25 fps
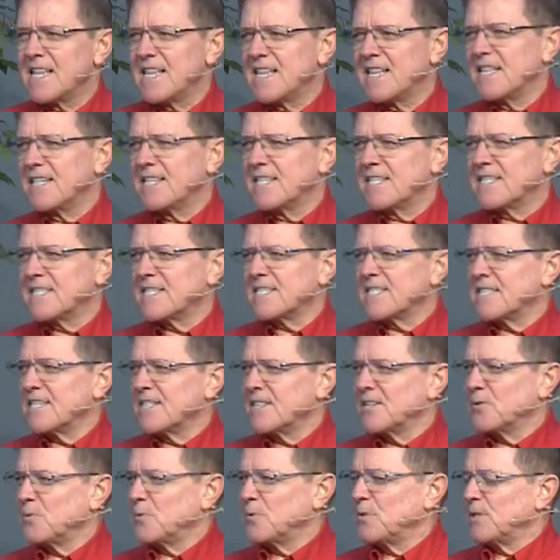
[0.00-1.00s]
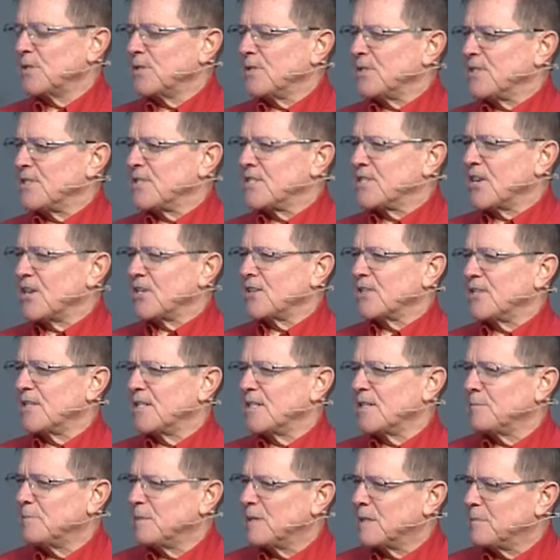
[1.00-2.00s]
this, we'll talk a
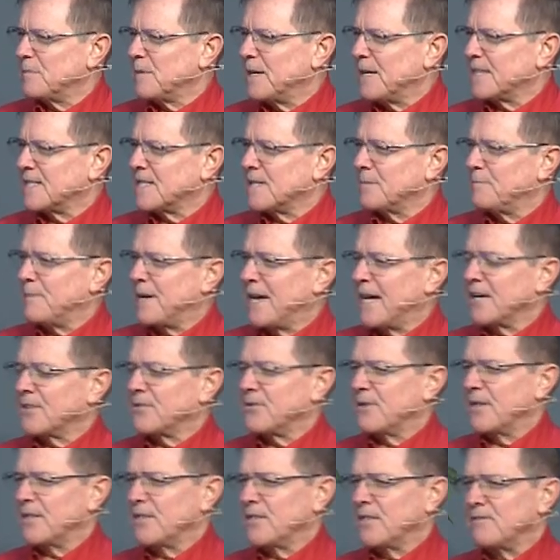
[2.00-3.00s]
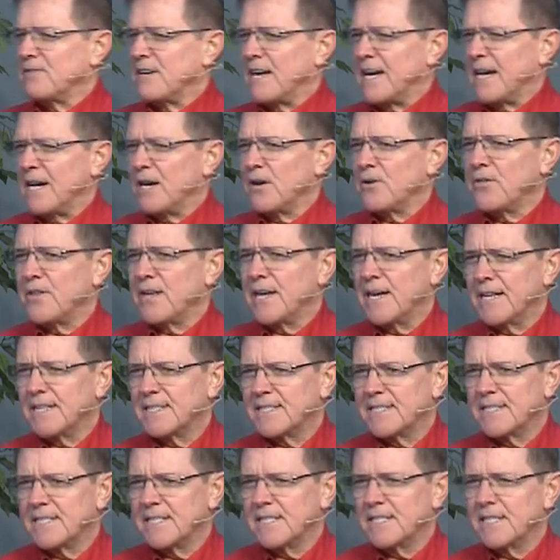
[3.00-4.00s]
little bit about the background of how
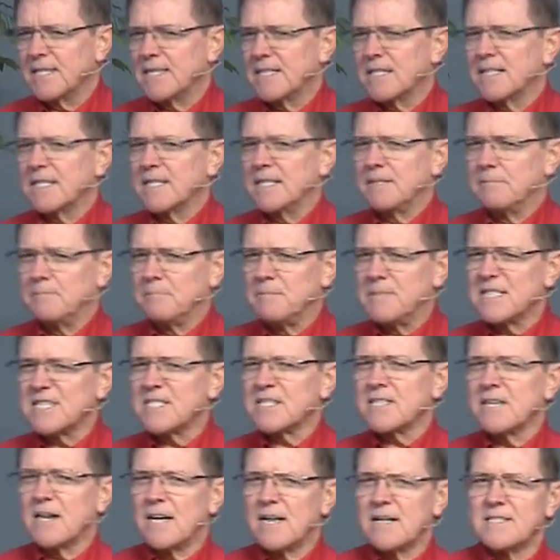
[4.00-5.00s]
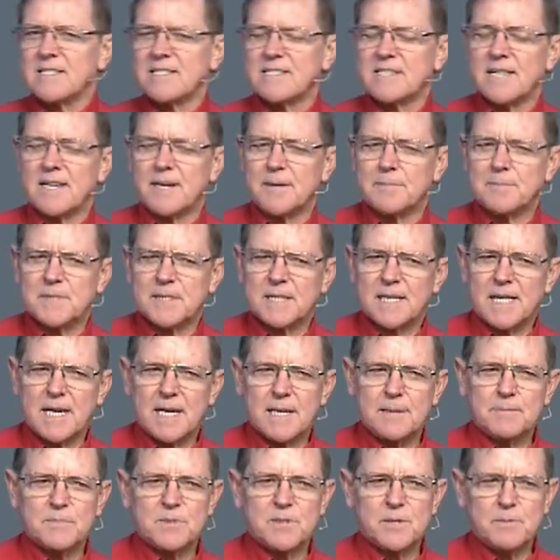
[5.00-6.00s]
that misconcept
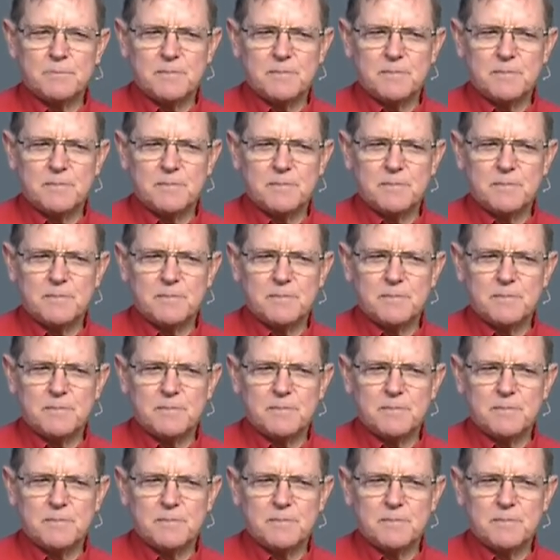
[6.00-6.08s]
came to